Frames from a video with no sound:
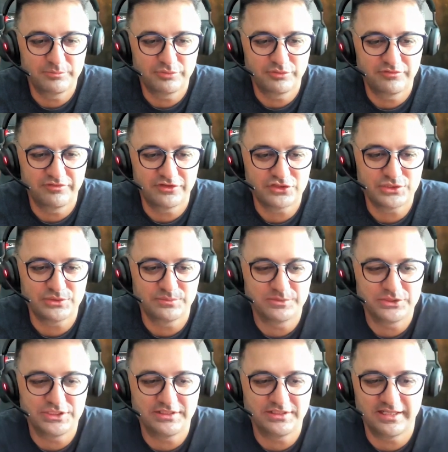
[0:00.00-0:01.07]
professional
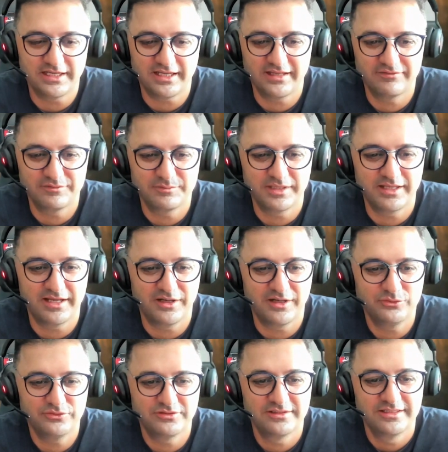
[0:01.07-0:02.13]
machine that I have in my
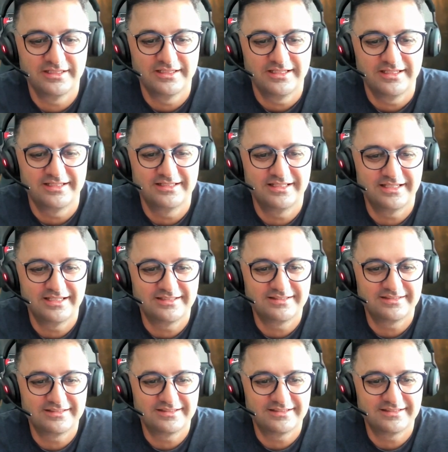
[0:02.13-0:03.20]
house. That
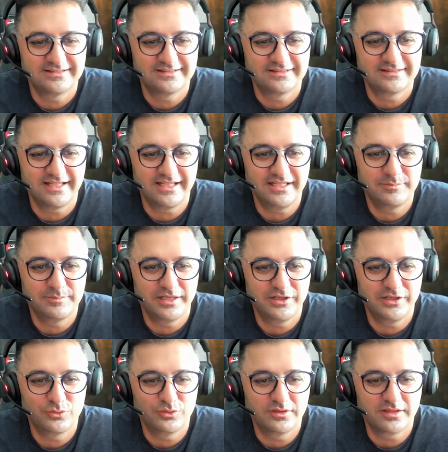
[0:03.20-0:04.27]

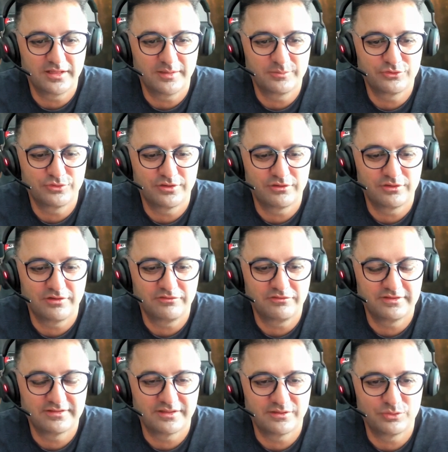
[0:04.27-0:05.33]
anybody who will come to our
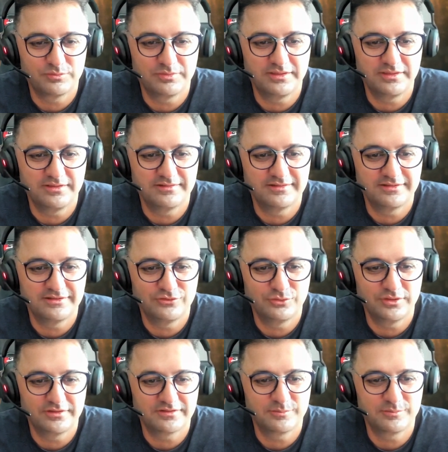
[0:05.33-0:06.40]
office, I would be
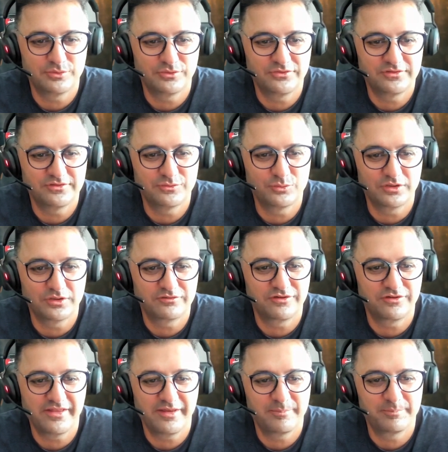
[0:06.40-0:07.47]
doing some barista work
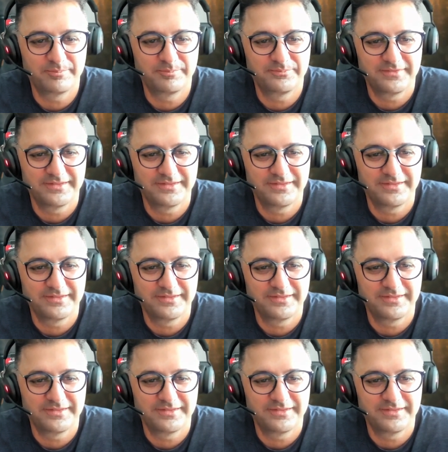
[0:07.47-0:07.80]
for them.